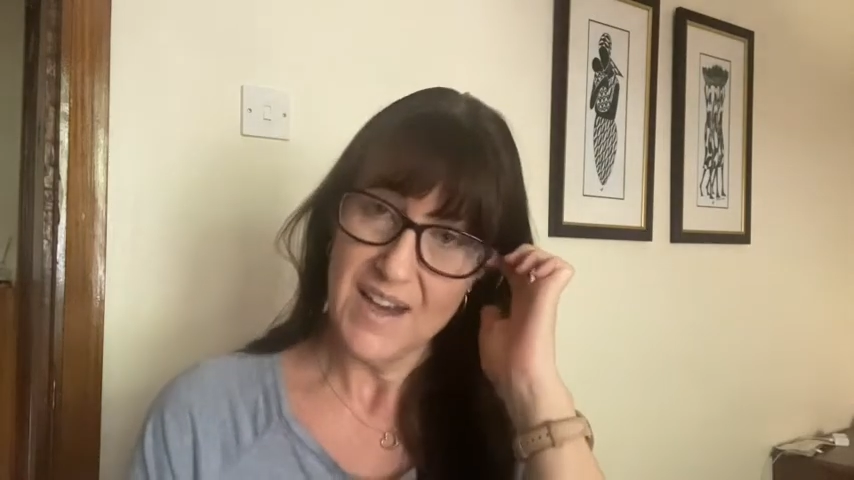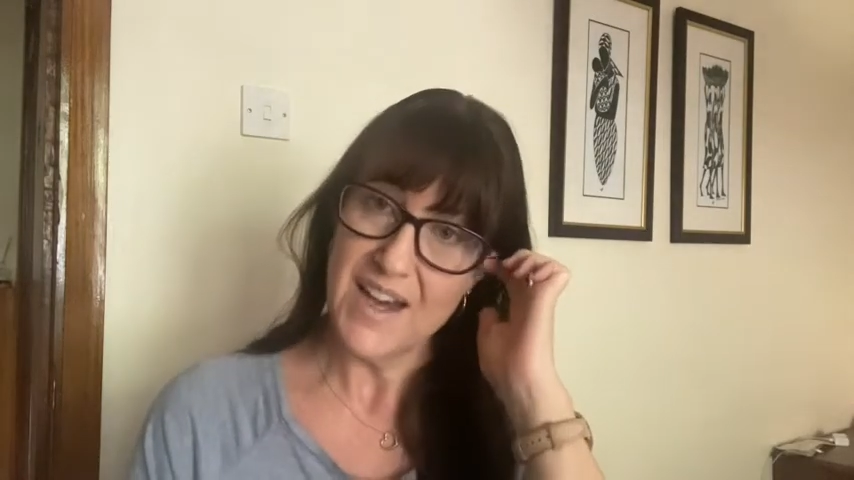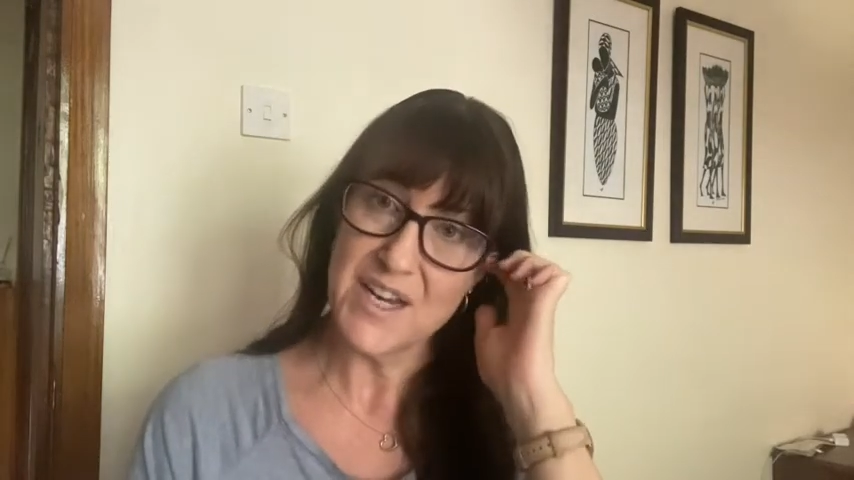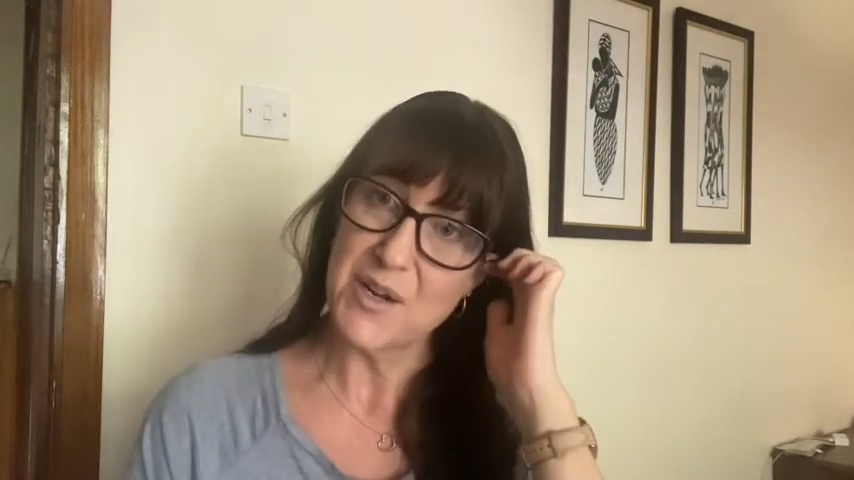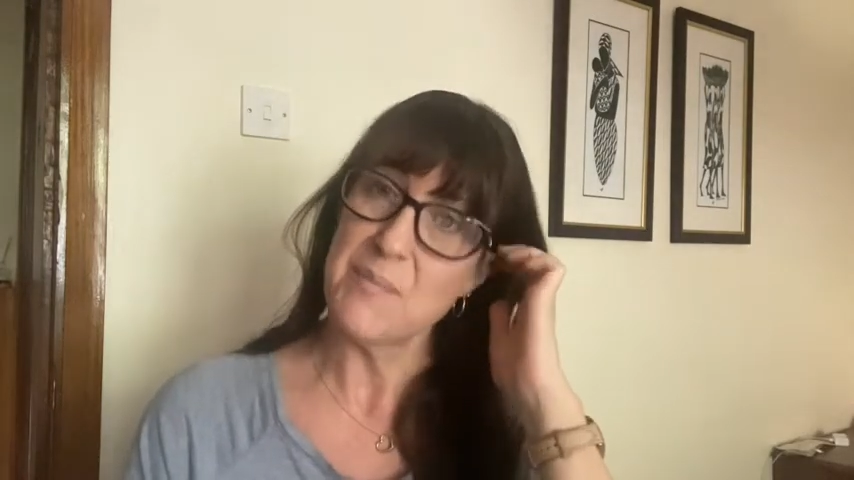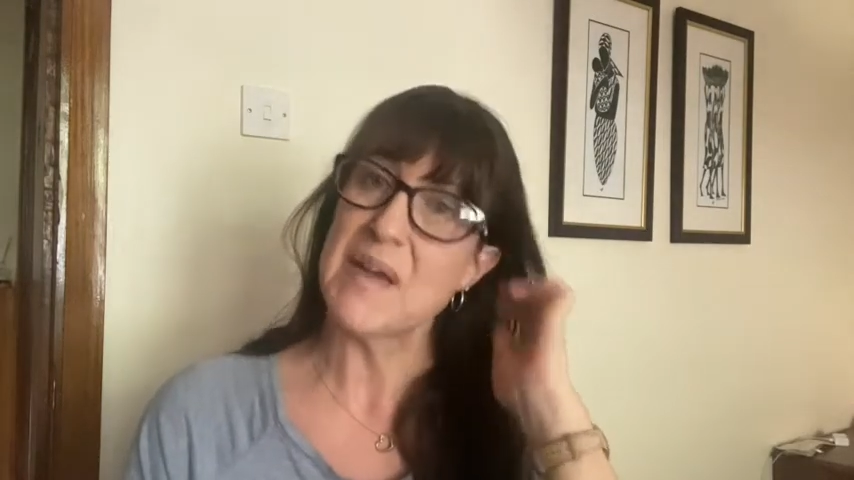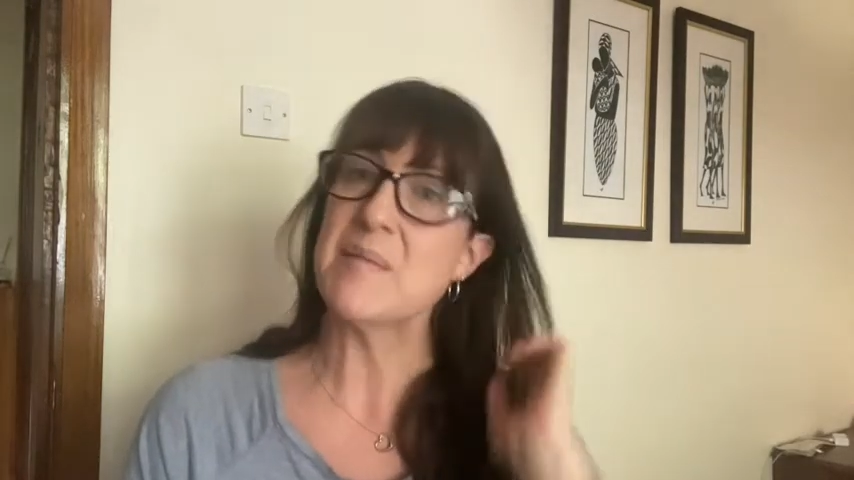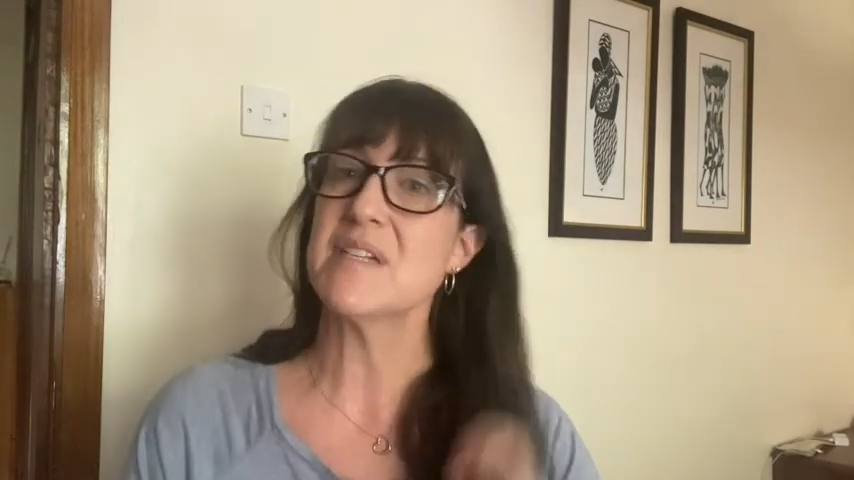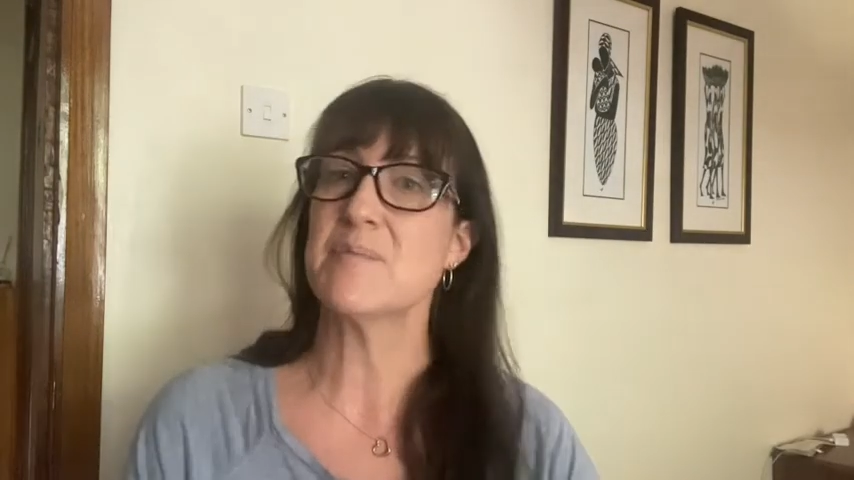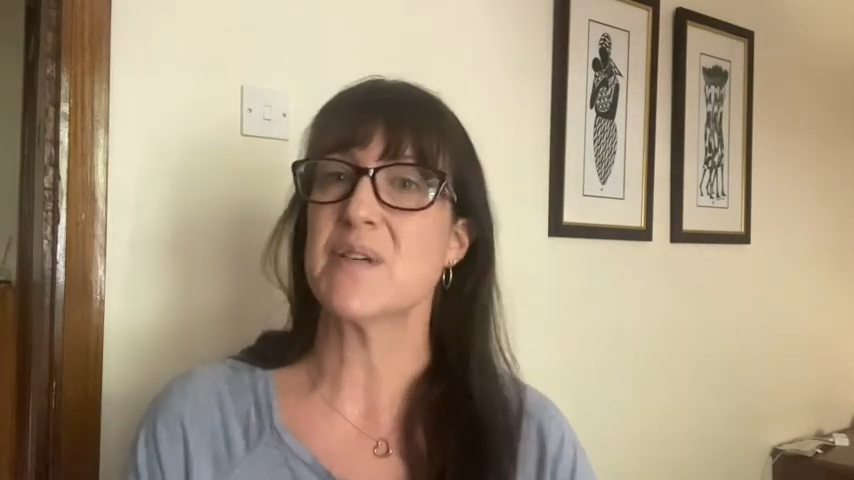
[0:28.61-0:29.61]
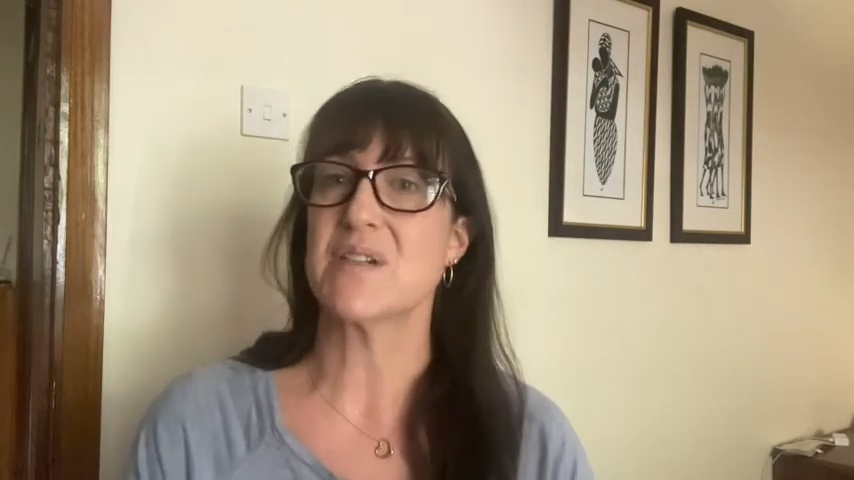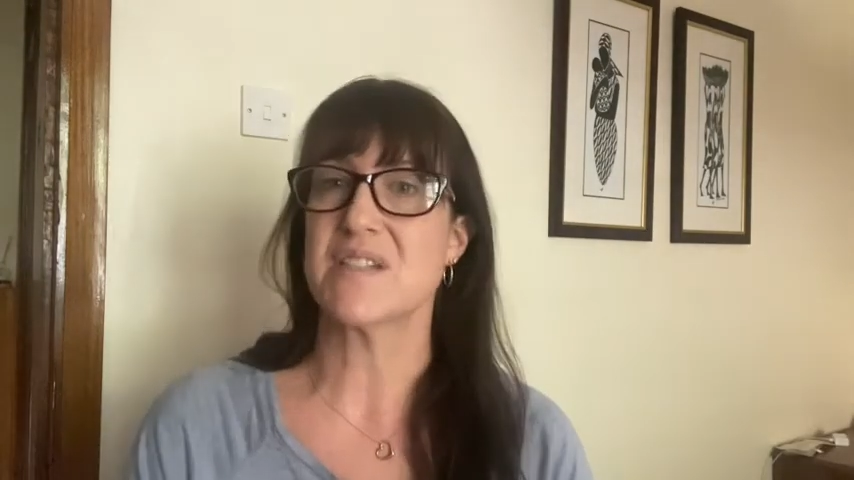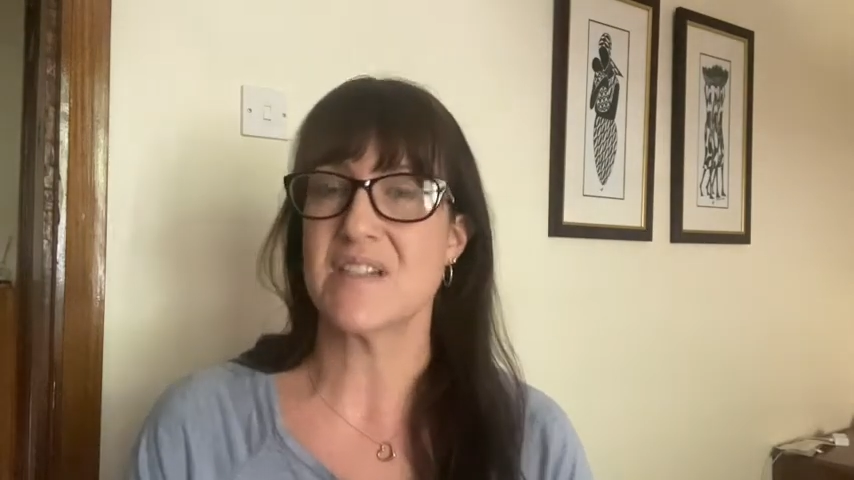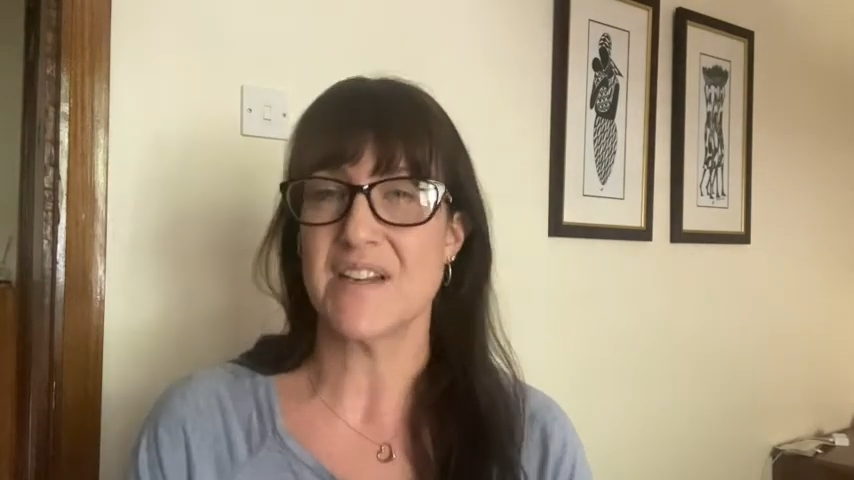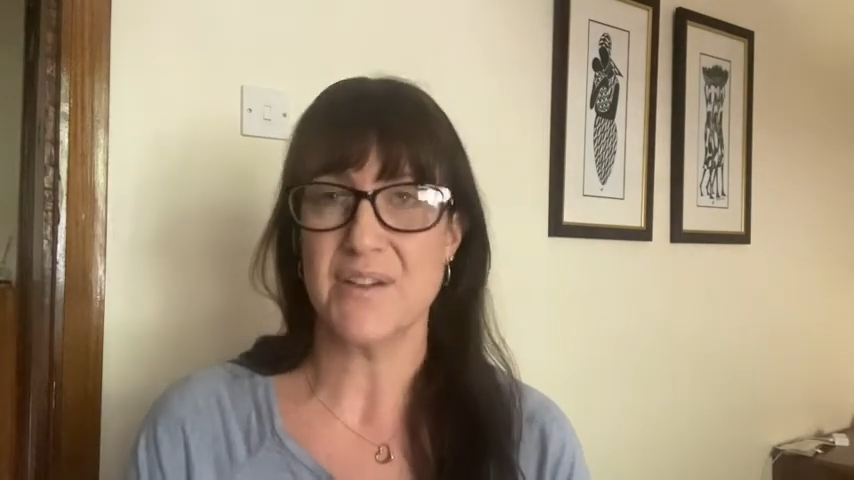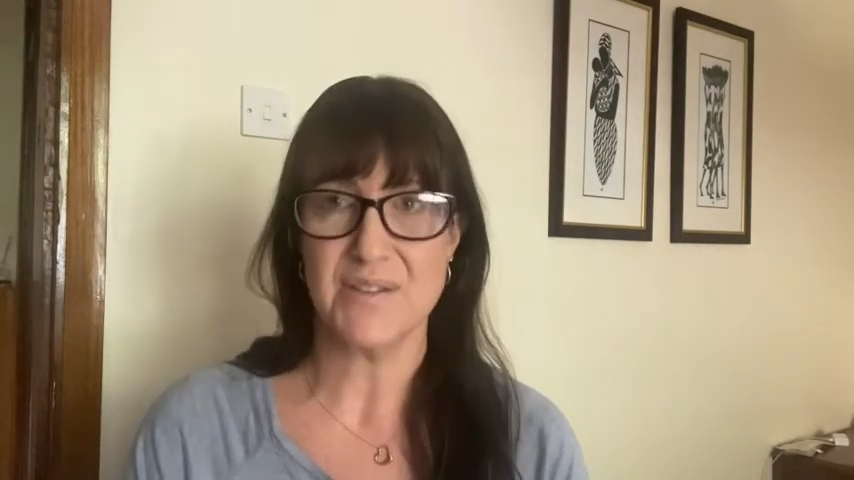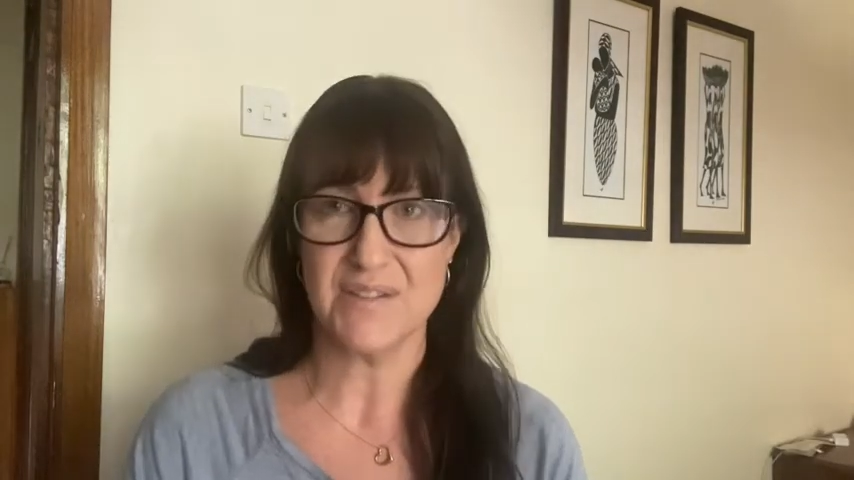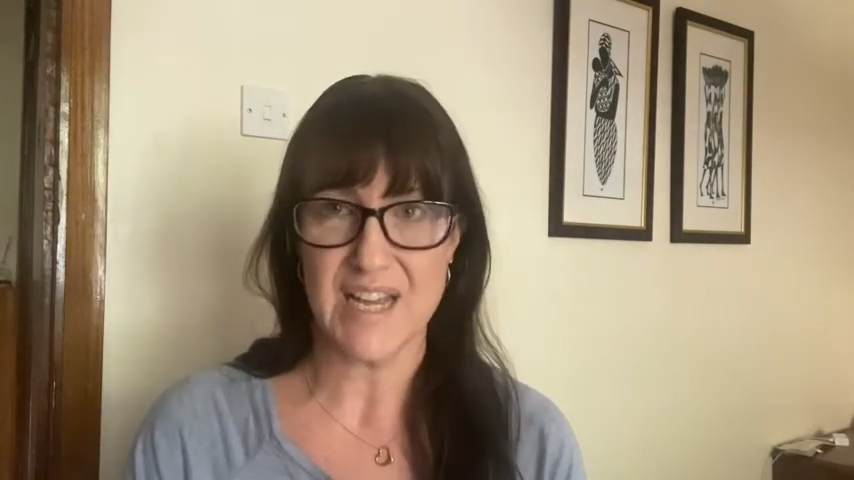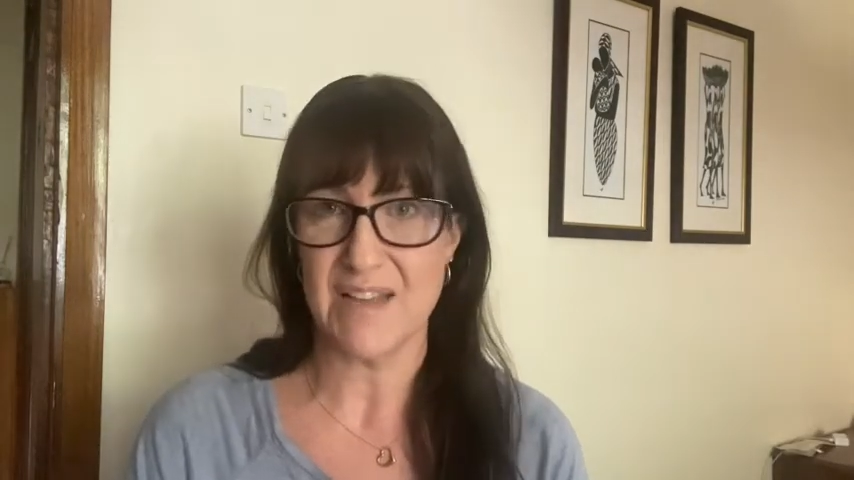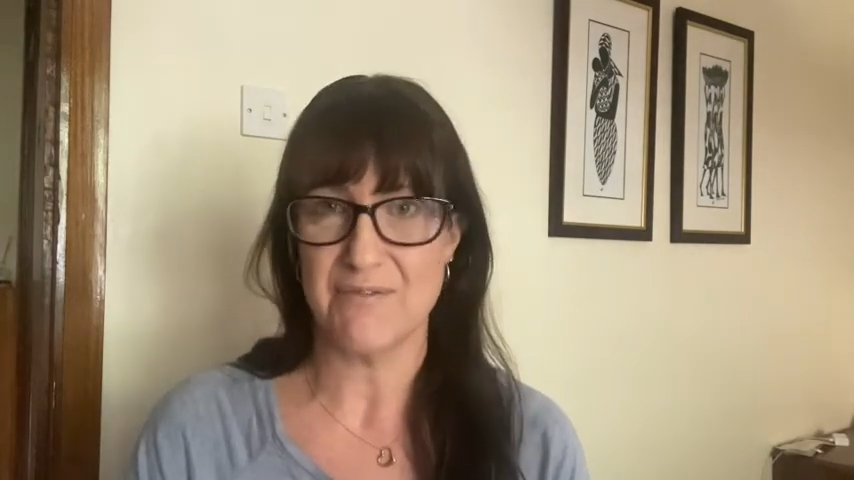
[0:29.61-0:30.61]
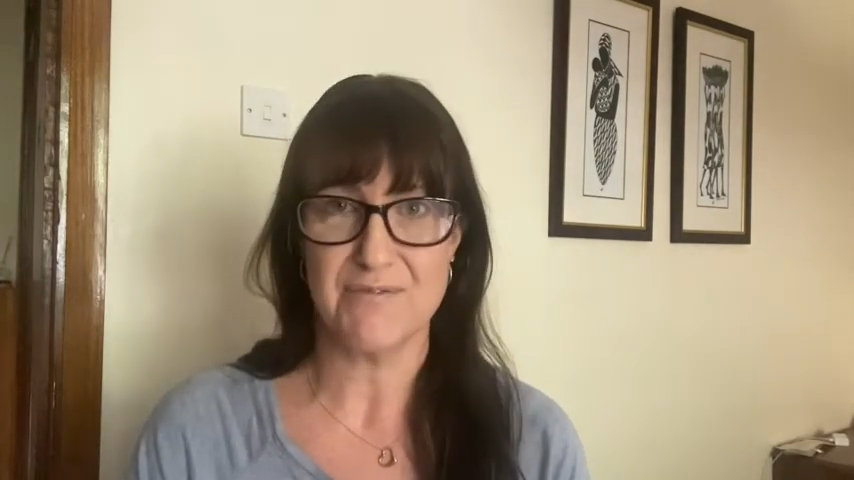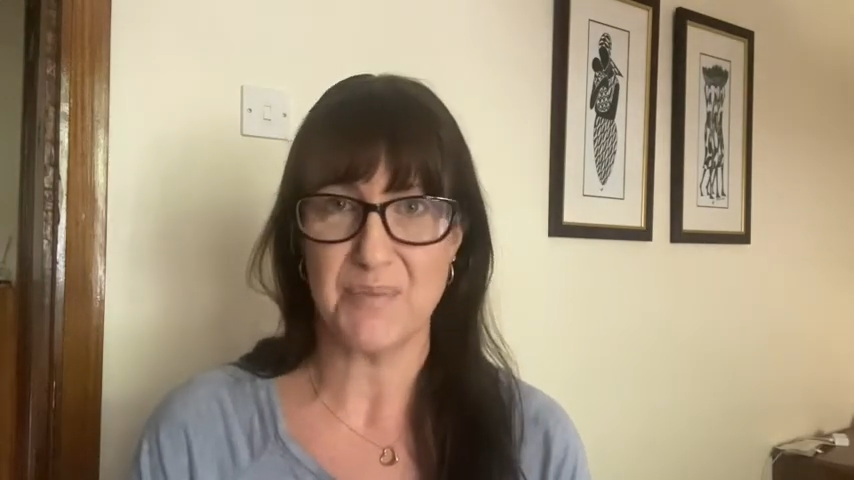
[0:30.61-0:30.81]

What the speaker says: I don't know, maybe it's because I don't have